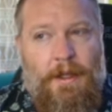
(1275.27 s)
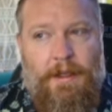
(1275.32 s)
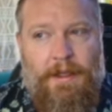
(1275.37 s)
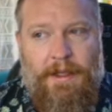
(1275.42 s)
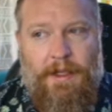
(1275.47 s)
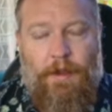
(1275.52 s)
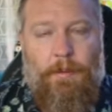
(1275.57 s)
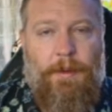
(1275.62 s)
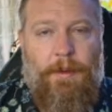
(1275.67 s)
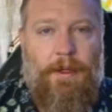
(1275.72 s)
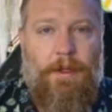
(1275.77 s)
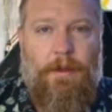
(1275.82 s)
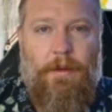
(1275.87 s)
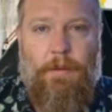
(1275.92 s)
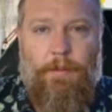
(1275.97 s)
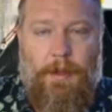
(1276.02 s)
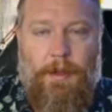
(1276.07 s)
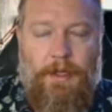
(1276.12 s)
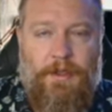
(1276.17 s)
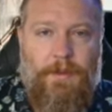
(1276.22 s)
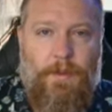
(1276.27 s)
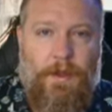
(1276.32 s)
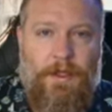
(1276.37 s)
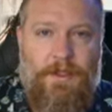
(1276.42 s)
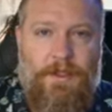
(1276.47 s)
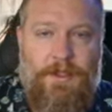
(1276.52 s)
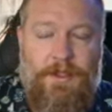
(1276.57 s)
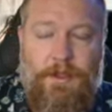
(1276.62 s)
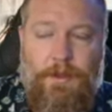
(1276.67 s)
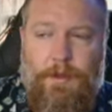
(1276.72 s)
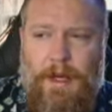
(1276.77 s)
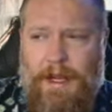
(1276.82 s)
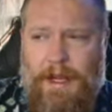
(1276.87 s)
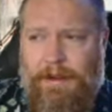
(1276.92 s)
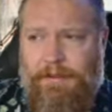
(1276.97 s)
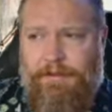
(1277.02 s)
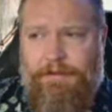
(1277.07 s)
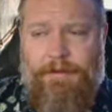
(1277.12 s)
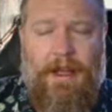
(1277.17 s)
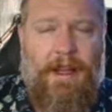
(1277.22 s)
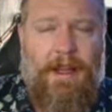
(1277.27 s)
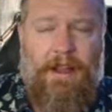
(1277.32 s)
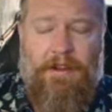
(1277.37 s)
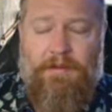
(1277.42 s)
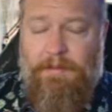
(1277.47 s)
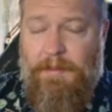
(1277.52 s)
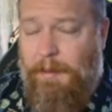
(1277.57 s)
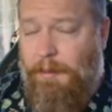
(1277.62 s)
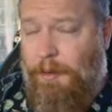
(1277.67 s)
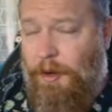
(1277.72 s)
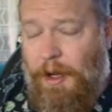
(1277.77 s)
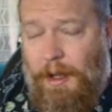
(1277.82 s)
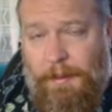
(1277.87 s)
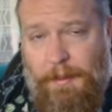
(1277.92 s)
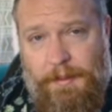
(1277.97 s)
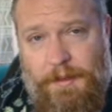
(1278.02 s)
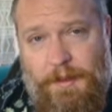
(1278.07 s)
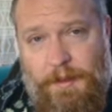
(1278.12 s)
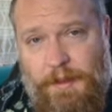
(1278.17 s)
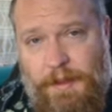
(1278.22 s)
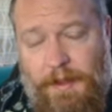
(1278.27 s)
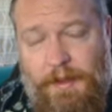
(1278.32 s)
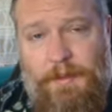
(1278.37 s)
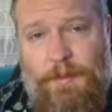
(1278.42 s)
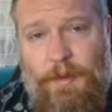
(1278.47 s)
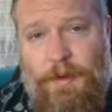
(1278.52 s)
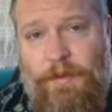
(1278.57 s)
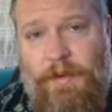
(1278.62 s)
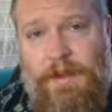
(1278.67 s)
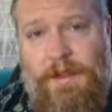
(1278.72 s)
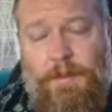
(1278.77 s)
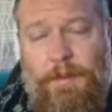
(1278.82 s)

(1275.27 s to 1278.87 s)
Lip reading: Kill Bill, parts 1 and 2. I have my problems with those movies,